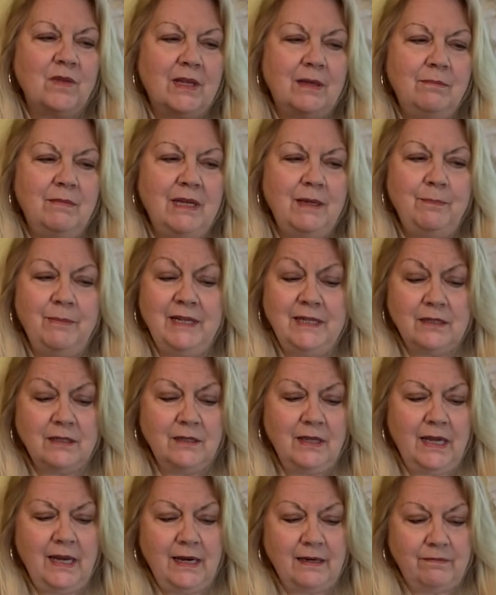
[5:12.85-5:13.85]
may be
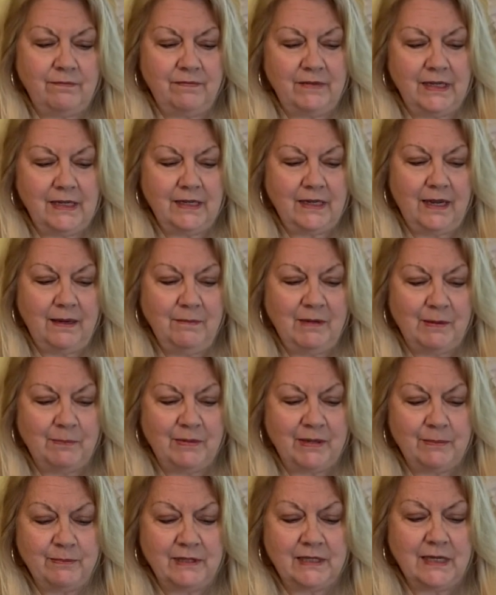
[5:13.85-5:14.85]
delayed. He came up
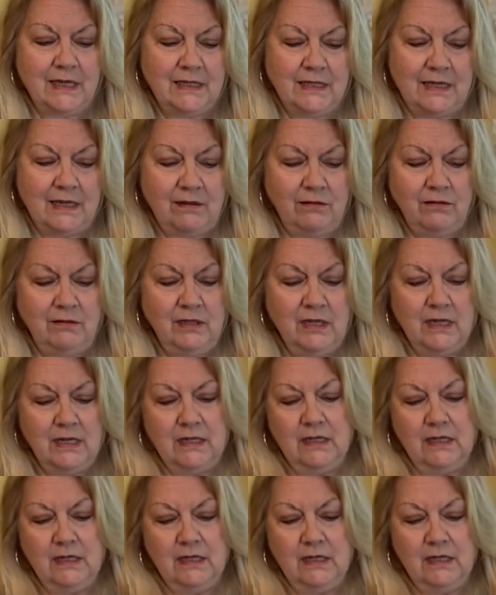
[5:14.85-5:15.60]
upside down.